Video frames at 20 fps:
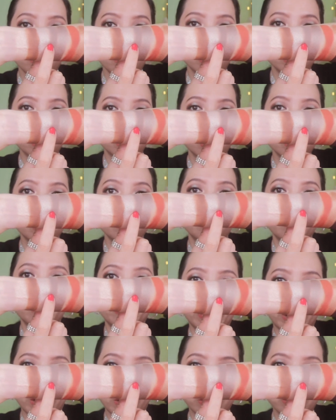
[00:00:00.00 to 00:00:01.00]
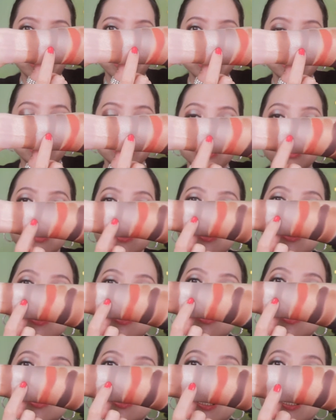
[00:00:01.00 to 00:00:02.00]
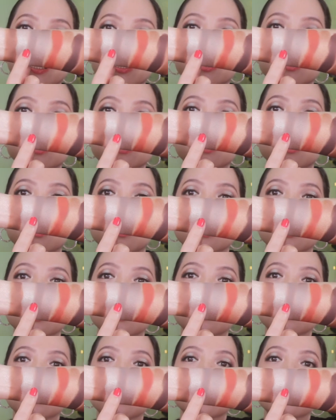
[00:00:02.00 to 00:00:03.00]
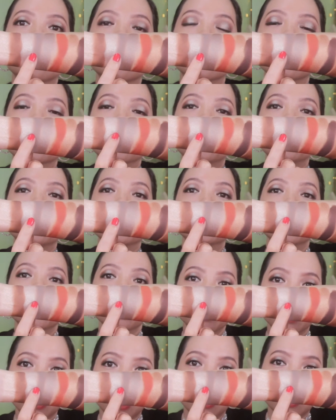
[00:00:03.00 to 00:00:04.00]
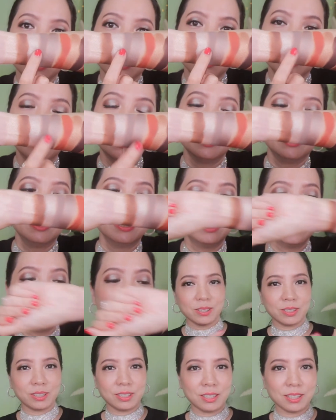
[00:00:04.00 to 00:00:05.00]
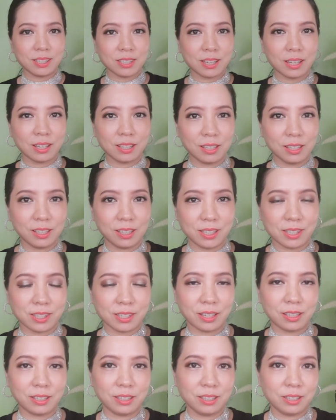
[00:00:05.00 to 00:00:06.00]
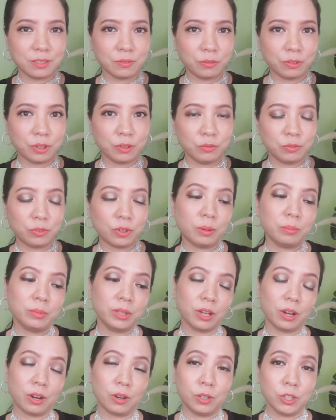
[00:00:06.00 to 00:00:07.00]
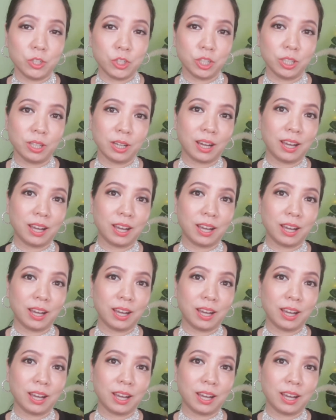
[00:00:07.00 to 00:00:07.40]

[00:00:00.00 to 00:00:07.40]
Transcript: a taupe brown than a true taupe color. So this color is slightly different from the original